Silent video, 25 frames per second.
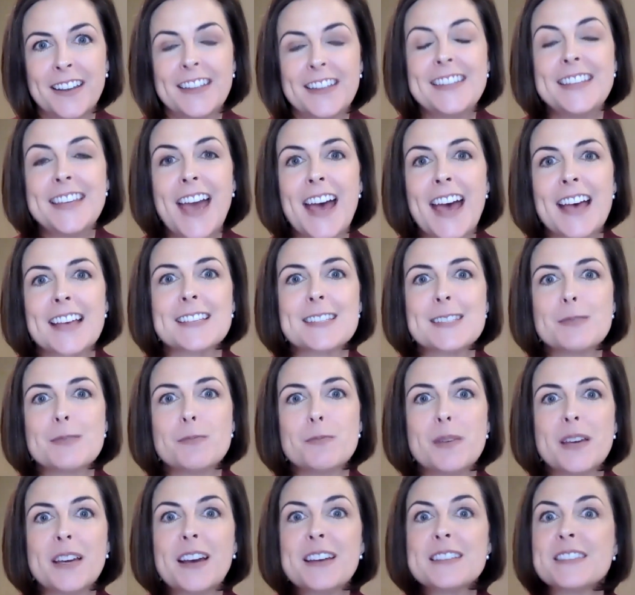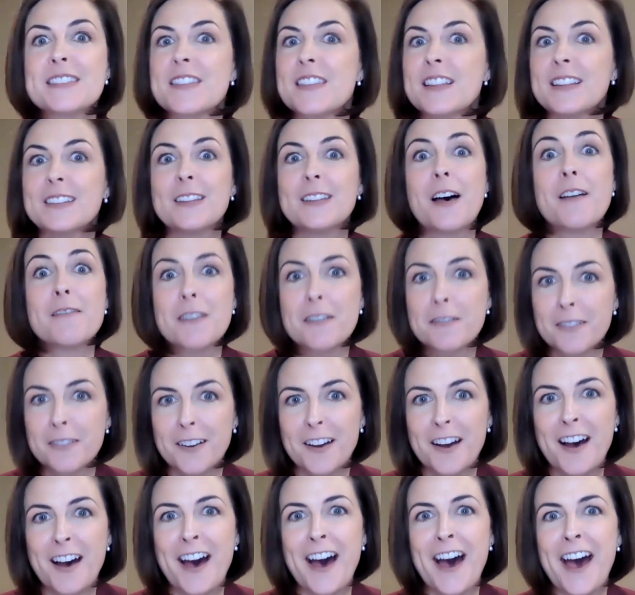Yes, because the love of
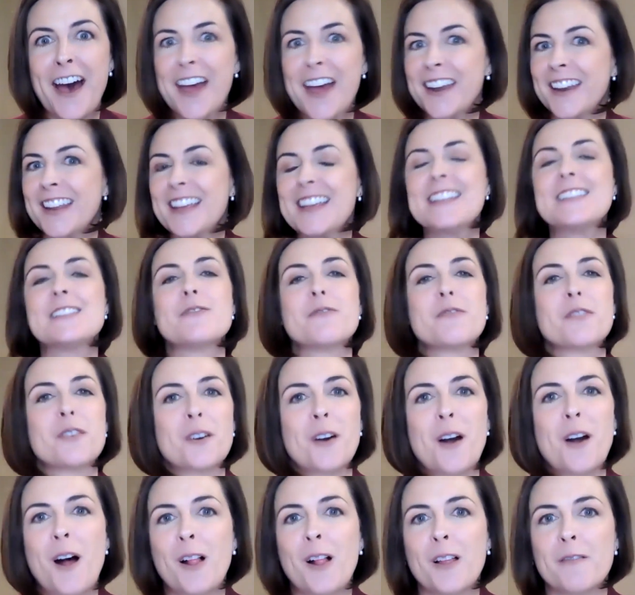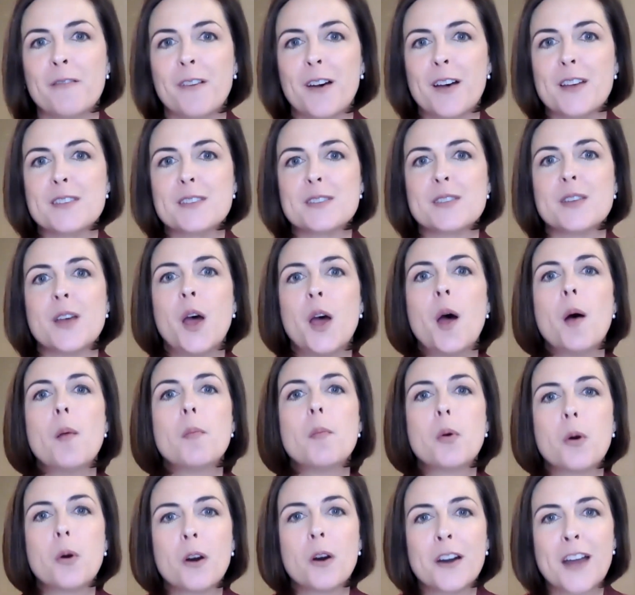God, it's for all of us,
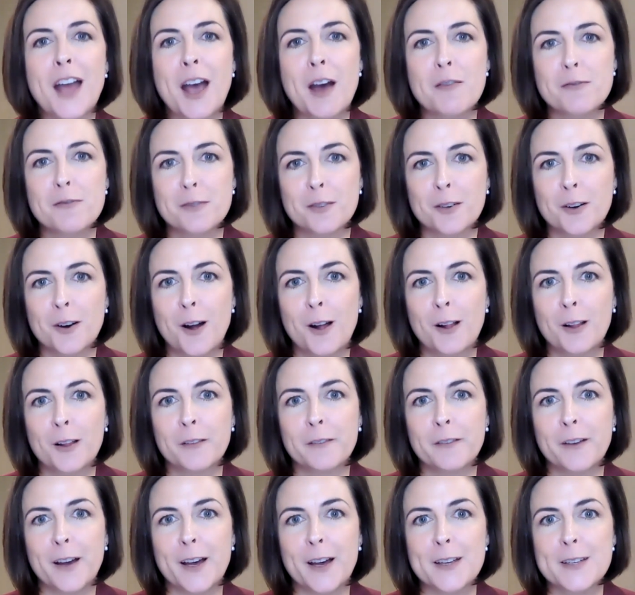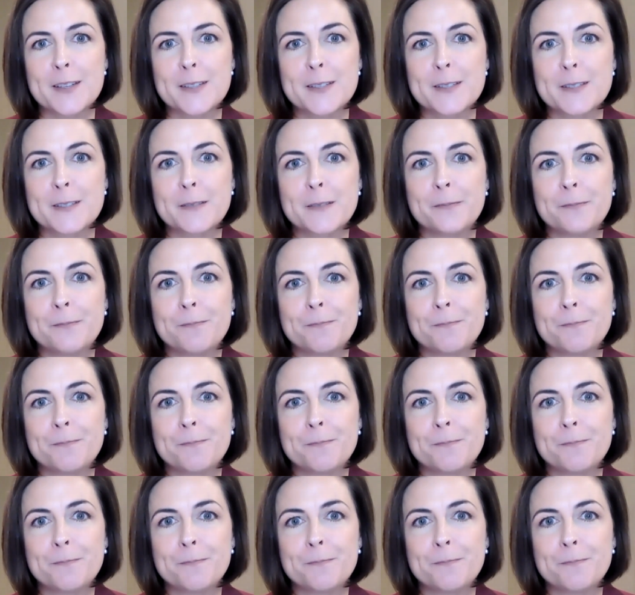poured out for all of us.